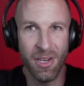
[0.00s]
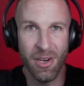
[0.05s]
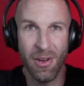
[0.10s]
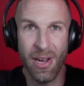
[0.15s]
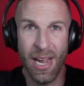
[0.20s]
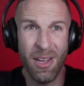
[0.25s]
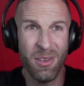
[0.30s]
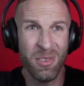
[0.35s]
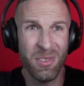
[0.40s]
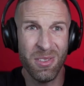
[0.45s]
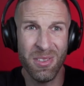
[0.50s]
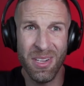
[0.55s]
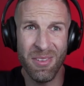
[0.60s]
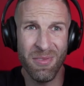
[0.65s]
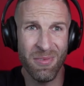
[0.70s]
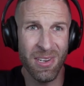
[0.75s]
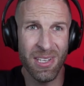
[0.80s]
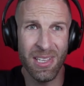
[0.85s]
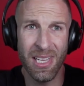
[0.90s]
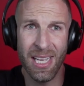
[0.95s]
You know, I also
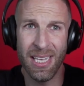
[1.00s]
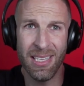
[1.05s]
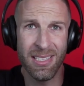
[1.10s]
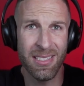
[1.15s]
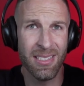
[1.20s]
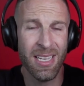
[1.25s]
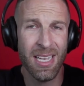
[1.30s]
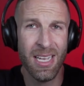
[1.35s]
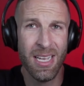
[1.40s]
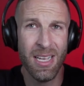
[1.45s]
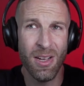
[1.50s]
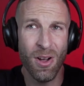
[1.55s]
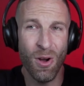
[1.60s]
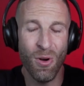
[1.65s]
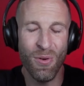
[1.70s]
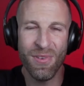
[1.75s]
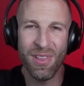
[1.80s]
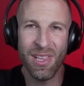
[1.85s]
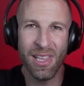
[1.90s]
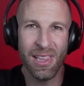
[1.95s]
didn't realize
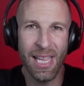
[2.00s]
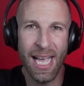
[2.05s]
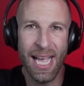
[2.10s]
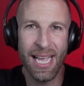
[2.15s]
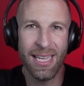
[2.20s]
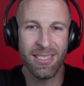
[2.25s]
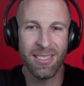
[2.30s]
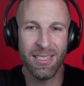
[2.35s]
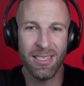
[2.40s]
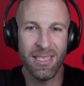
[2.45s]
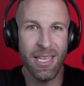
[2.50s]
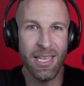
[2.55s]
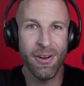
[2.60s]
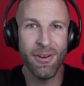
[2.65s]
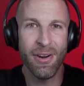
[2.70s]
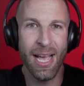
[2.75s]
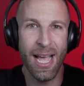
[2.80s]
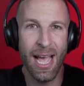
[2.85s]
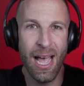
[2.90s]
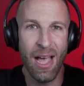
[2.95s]
over the last
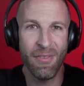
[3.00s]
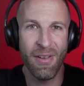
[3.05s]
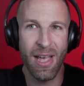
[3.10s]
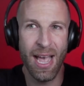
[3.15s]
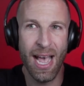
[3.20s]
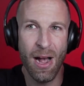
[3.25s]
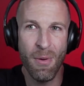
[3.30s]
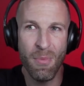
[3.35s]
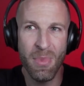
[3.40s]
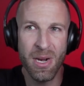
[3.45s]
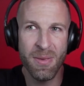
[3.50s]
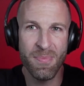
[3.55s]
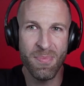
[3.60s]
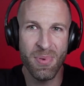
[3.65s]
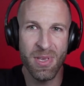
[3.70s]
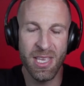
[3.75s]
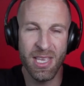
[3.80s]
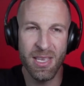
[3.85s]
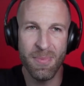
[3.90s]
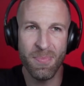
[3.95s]
year and a half how many
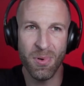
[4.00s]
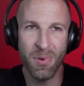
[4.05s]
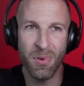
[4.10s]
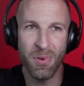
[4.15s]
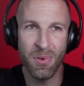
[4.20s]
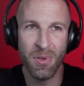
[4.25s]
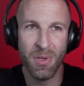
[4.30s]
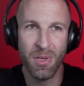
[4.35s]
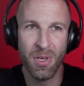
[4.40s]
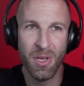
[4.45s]
people